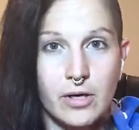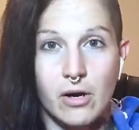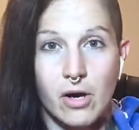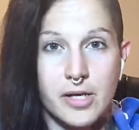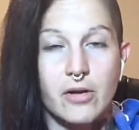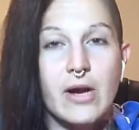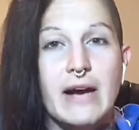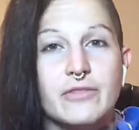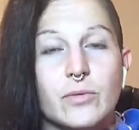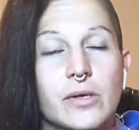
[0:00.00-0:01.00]
on here
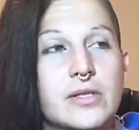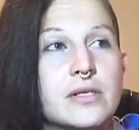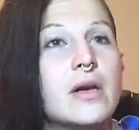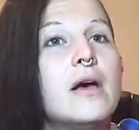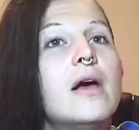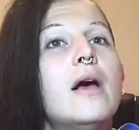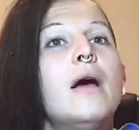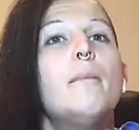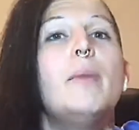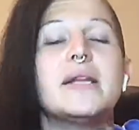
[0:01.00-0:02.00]
afterwards.
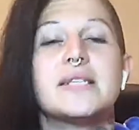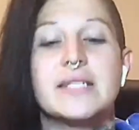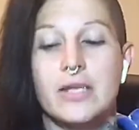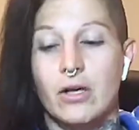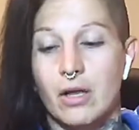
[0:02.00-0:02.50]
But still,